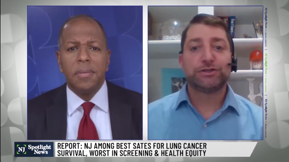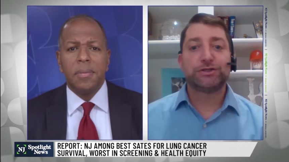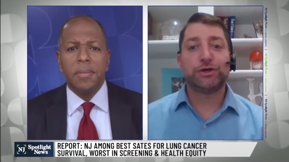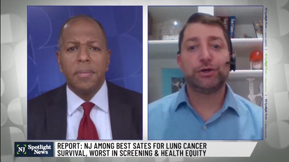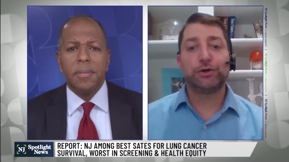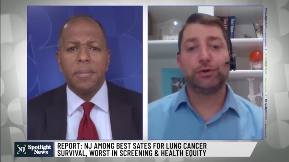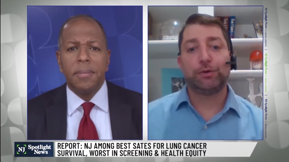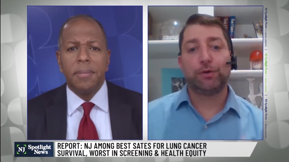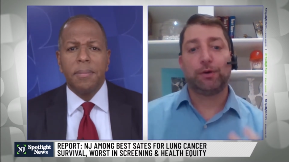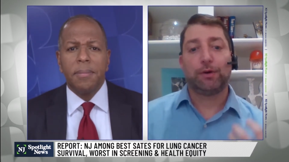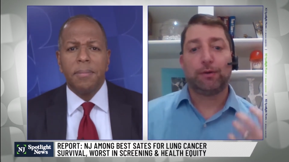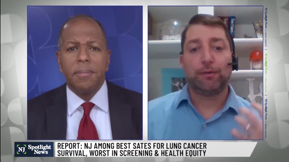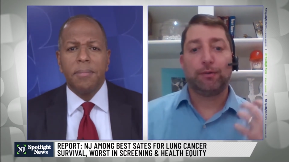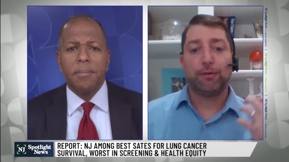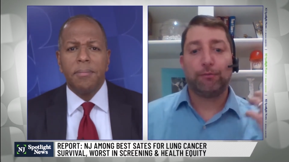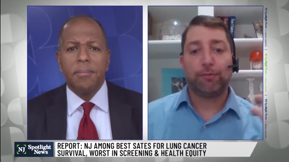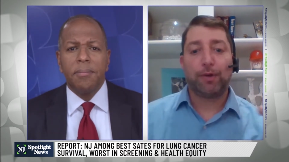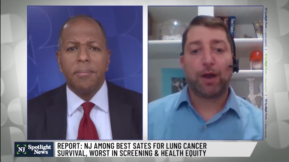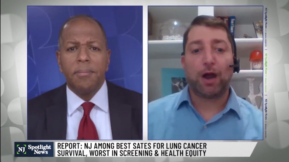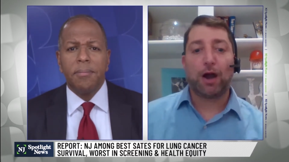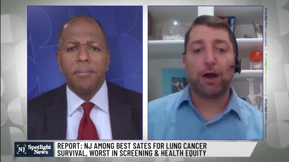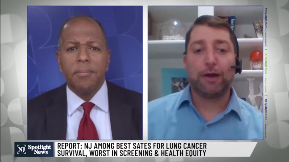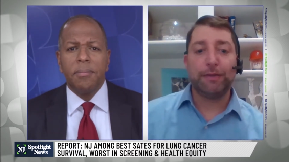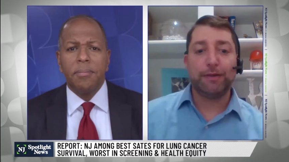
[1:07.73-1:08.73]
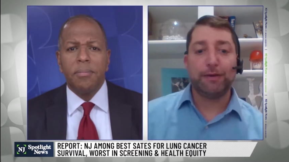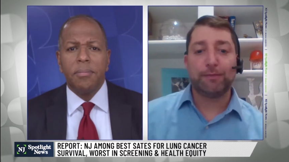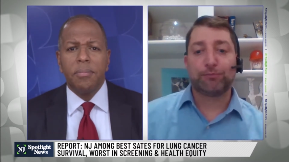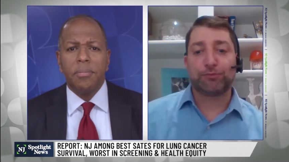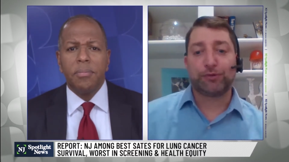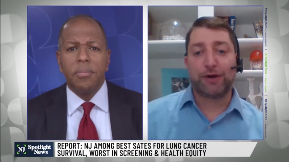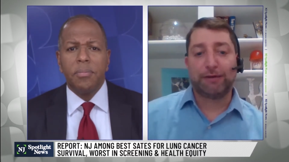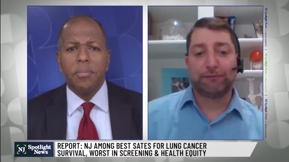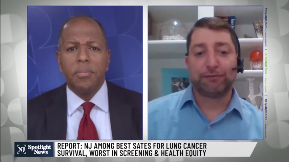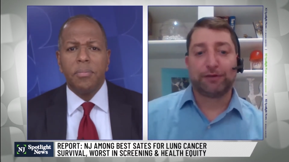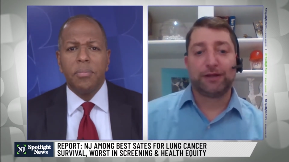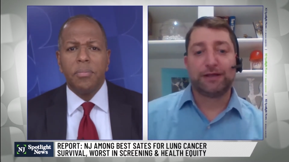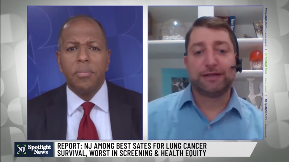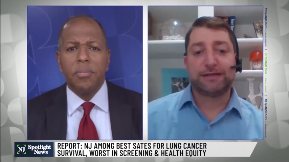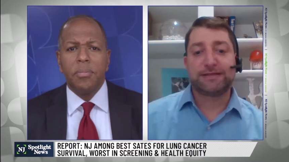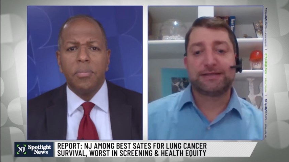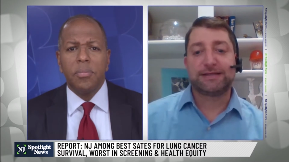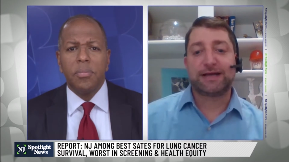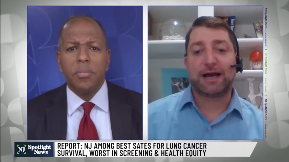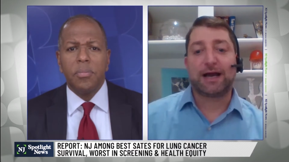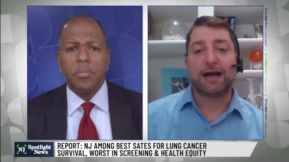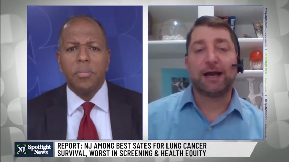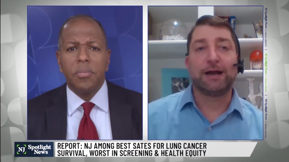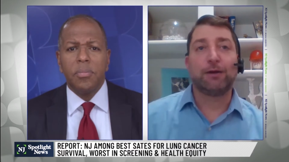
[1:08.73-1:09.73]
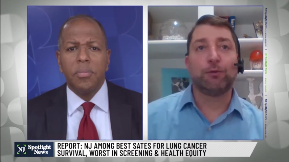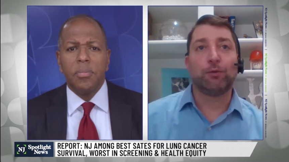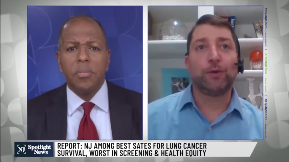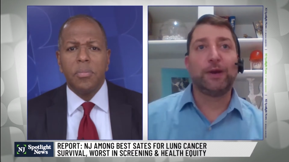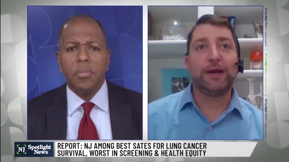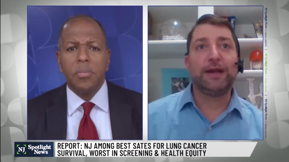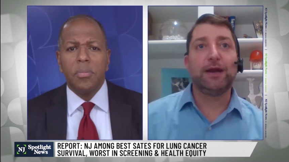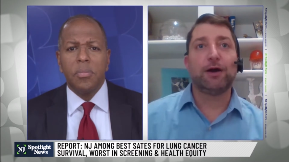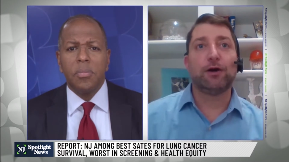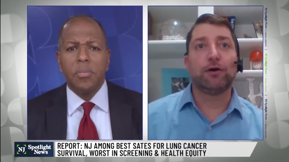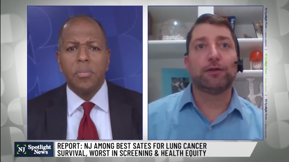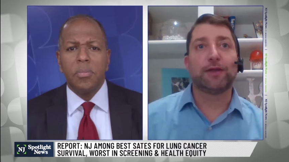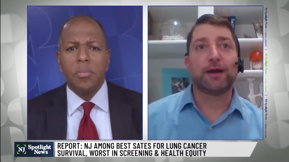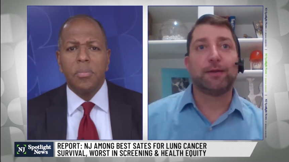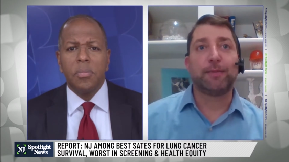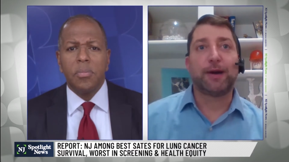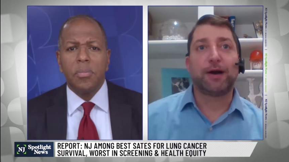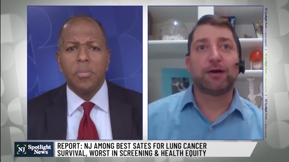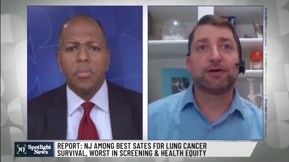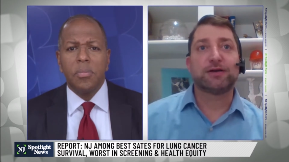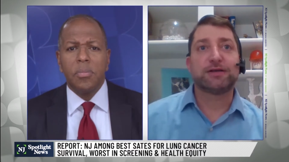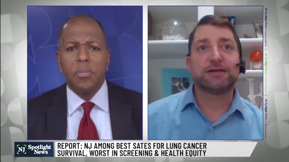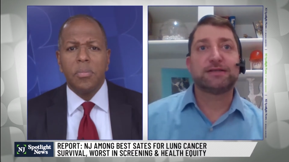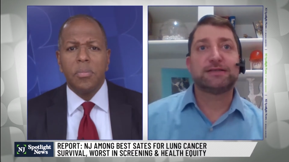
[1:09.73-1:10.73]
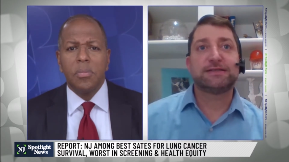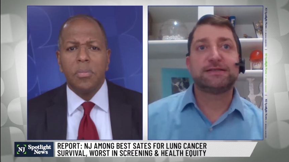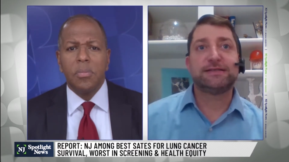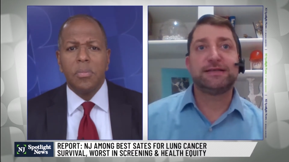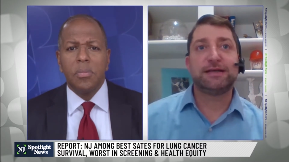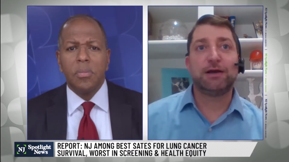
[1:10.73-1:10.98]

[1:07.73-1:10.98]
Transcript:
Speaker 1: So on the prevalence side, we know that about